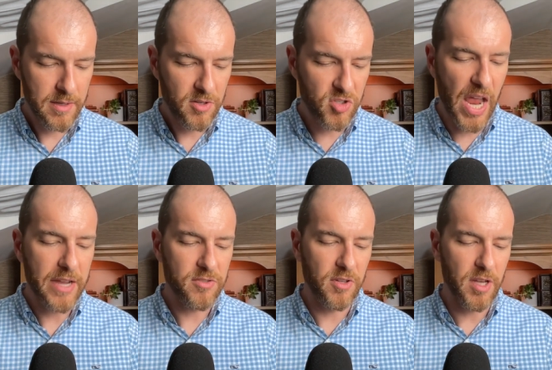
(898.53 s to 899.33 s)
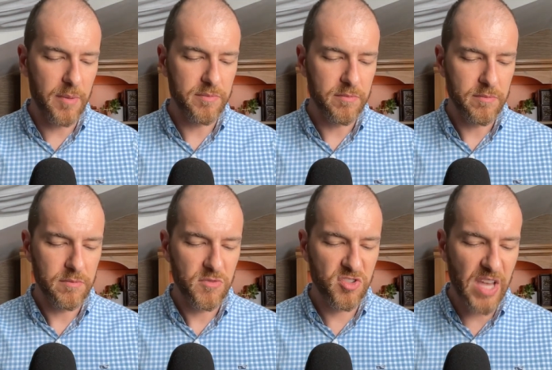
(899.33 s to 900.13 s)
Jack stood up,
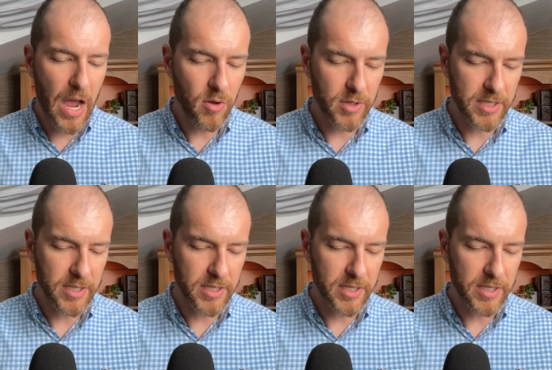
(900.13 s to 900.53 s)
scowling